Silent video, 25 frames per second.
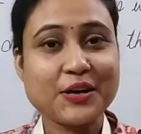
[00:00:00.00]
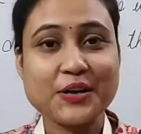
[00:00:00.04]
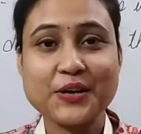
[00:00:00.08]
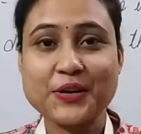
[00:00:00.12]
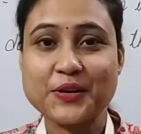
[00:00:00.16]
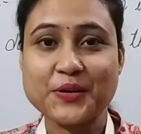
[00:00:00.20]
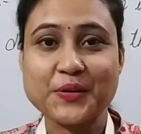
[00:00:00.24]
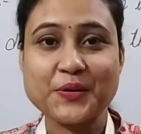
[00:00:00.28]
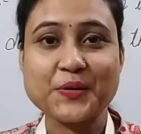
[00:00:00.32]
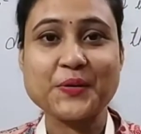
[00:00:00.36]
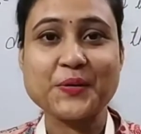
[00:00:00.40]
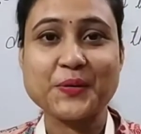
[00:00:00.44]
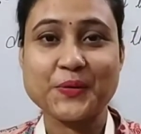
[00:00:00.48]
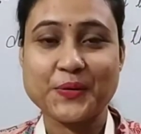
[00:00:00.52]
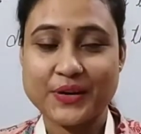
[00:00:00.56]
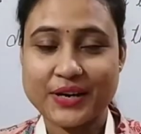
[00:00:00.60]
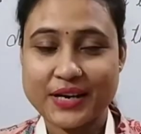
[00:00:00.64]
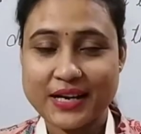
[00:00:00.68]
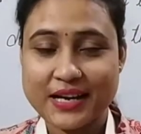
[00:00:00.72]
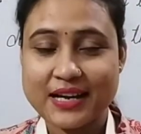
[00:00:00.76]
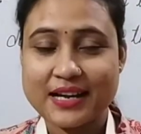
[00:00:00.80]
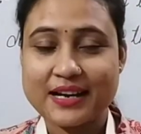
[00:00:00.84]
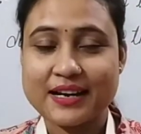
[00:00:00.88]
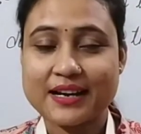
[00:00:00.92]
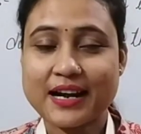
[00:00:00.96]
no
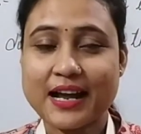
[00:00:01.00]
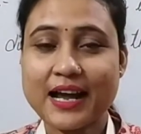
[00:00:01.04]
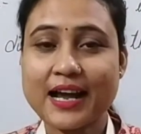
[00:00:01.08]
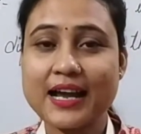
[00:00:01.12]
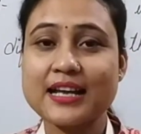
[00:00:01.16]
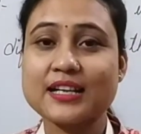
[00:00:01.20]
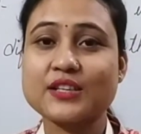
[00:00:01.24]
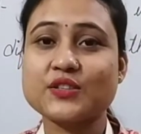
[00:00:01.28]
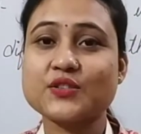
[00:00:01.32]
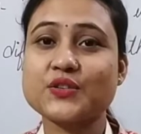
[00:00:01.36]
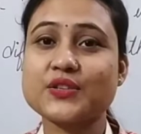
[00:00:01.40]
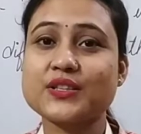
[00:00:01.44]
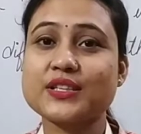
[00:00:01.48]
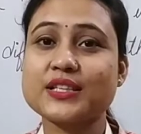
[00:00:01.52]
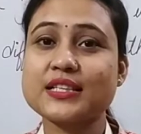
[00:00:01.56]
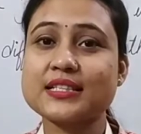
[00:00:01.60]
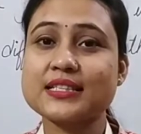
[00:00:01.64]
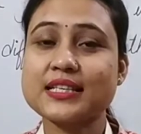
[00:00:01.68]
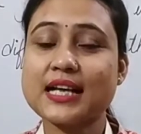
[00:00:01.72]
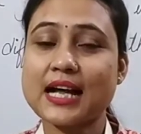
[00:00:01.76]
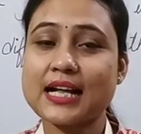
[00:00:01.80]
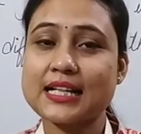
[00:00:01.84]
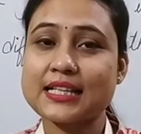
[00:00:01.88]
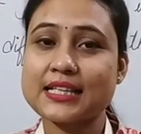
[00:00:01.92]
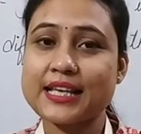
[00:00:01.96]
right so these
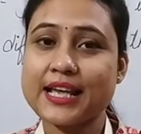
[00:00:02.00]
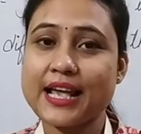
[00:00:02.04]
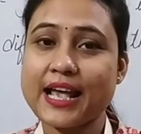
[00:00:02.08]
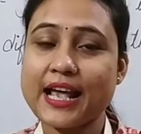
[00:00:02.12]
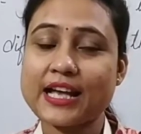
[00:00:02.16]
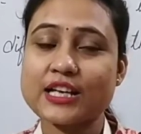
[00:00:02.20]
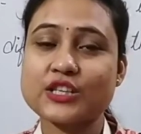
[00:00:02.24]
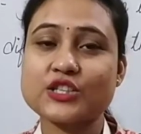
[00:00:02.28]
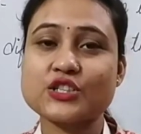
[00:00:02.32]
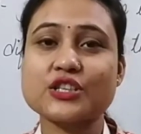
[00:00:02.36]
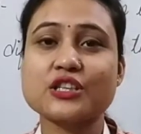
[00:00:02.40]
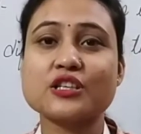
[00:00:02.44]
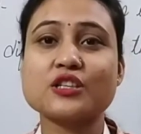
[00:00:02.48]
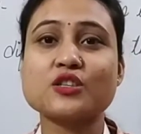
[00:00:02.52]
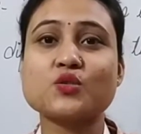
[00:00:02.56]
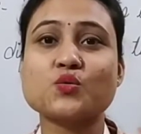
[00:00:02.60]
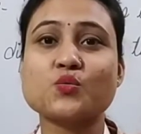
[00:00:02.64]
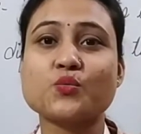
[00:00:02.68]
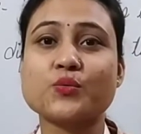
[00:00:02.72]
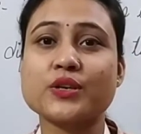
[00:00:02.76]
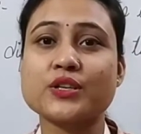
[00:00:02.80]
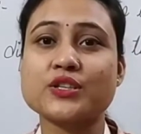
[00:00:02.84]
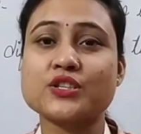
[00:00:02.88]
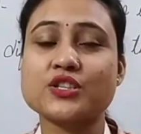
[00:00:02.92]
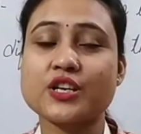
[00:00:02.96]
are the actions
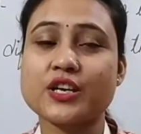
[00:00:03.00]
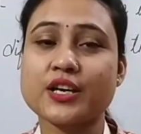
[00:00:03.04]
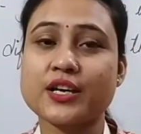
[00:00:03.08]
which